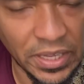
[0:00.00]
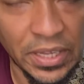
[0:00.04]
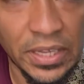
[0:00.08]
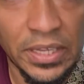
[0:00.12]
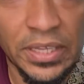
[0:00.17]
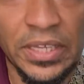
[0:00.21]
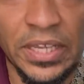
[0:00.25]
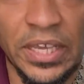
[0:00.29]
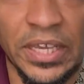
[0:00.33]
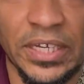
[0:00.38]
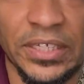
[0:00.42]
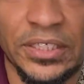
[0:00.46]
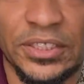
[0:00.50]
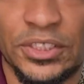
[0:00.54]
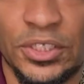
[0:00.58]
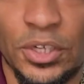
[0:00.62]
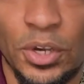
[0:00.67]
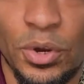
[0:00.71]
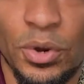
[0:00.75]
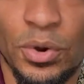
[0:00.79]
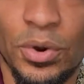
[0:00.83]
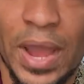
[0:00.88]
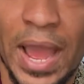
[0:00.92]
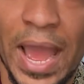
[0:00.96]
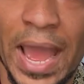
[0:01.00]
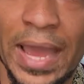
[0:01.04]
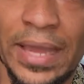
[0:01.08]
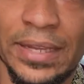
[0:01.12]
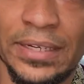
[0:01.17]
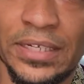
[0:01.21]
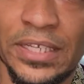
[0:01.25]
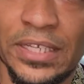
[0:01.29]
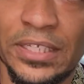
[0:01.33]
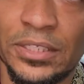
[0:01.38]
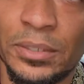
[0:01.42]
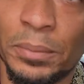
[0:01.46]
Yeah, so I
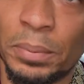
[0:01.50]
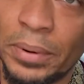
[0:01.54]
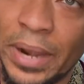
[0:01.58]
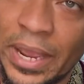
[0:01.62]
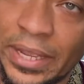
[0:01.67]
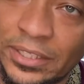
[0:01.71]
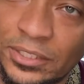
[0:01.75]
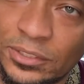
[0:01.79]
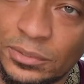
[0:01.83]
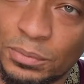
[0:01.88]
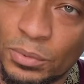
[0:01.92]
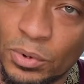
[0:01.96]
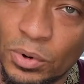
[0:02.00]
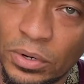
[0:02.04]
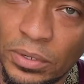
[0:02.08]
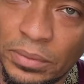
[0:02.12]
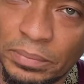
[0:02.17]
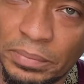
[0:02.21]
need to practice more.